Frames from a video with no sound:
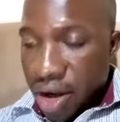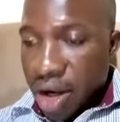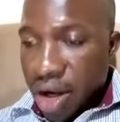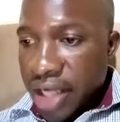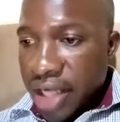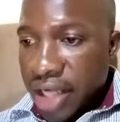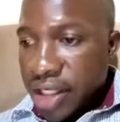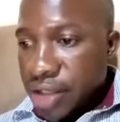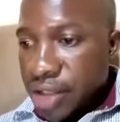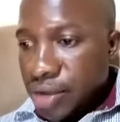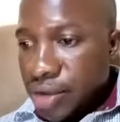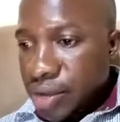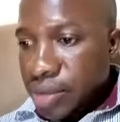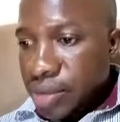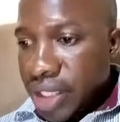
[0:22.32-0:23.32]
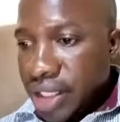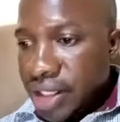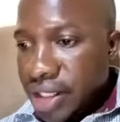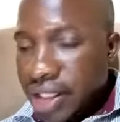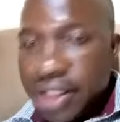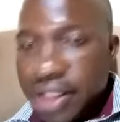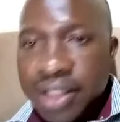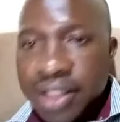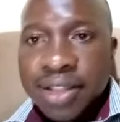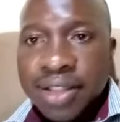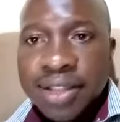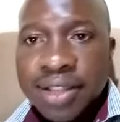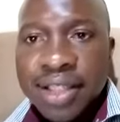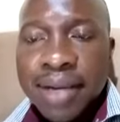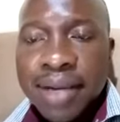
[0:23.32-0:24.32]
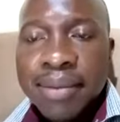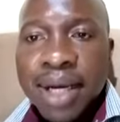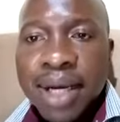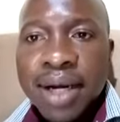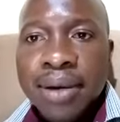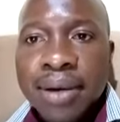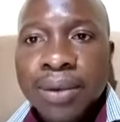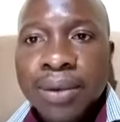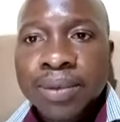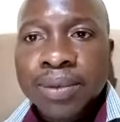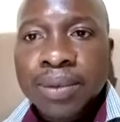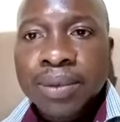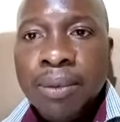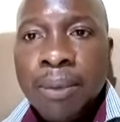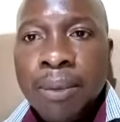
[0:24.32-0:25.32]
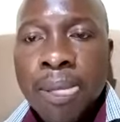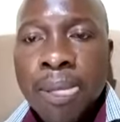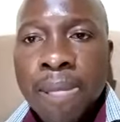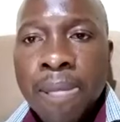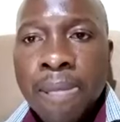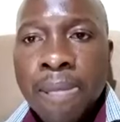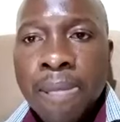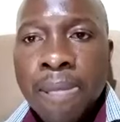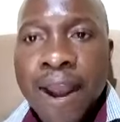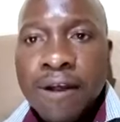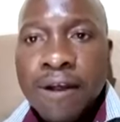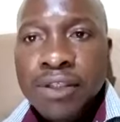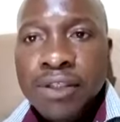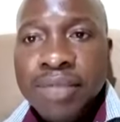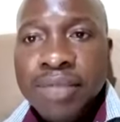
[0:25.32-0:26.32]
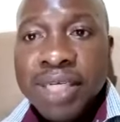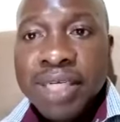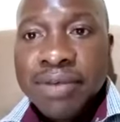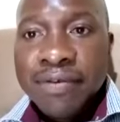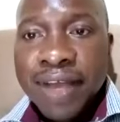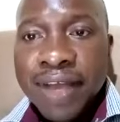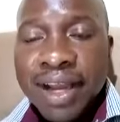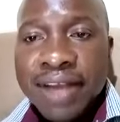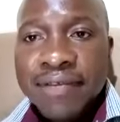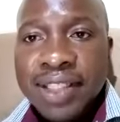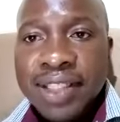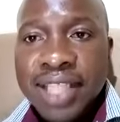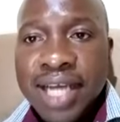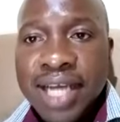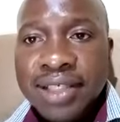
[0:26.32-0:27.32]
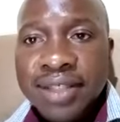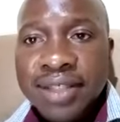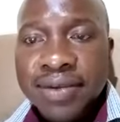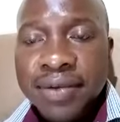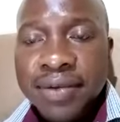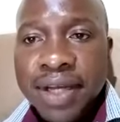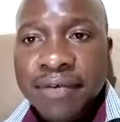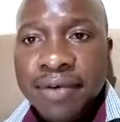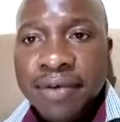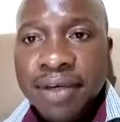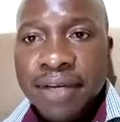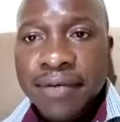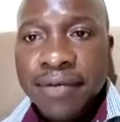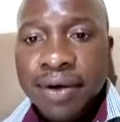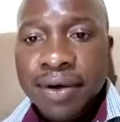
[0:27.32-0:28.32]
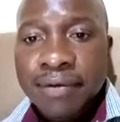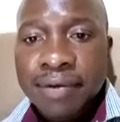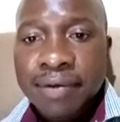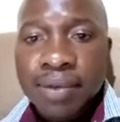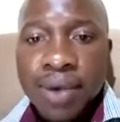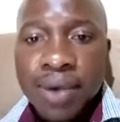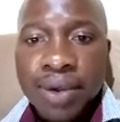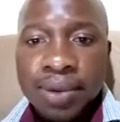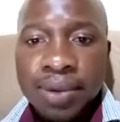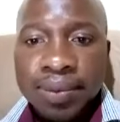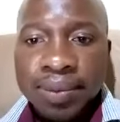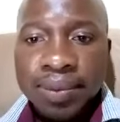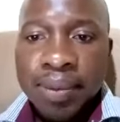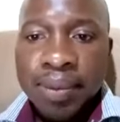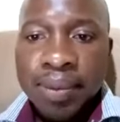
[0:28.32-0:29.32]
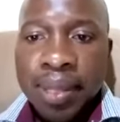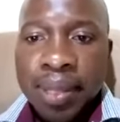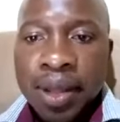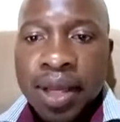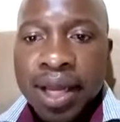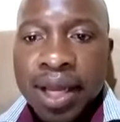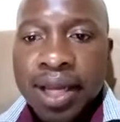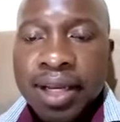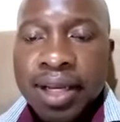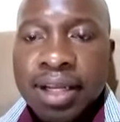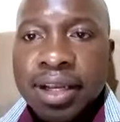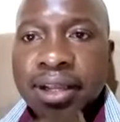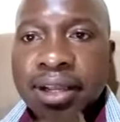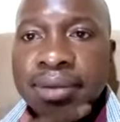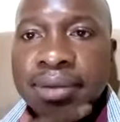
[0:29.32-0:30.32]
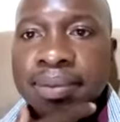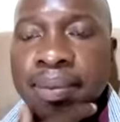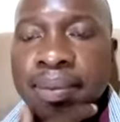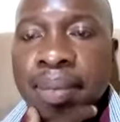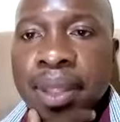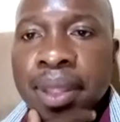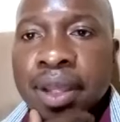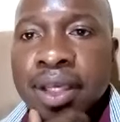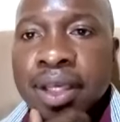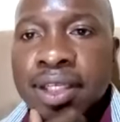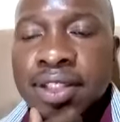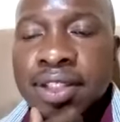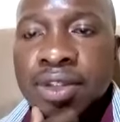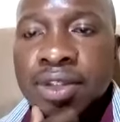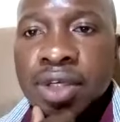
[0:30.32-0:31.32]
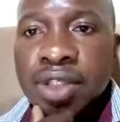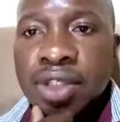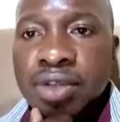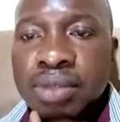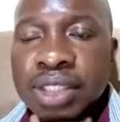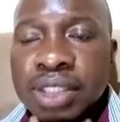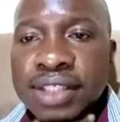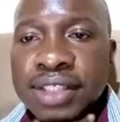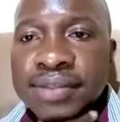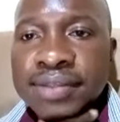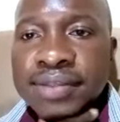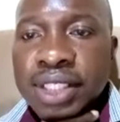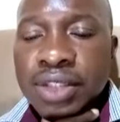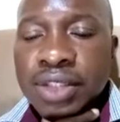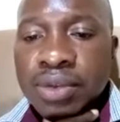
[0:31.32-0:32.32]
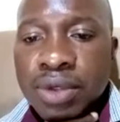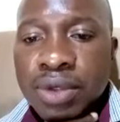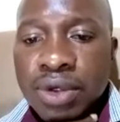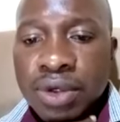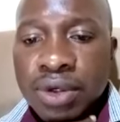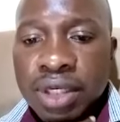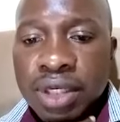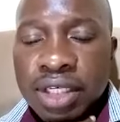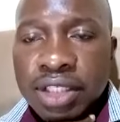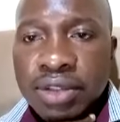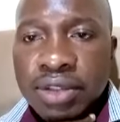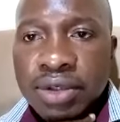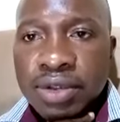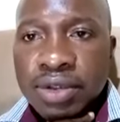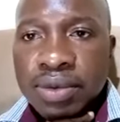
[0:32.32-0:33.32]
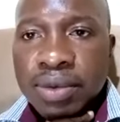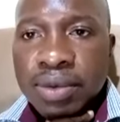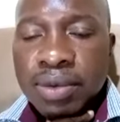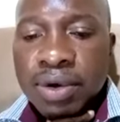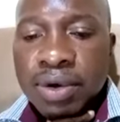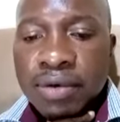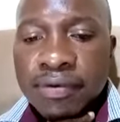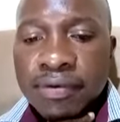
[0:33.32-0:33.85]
needed to make some announcement before I can even start. We have Dr. Finalov tomorrow, and he's going to be in this meeting tomorrow, and it's going to be more of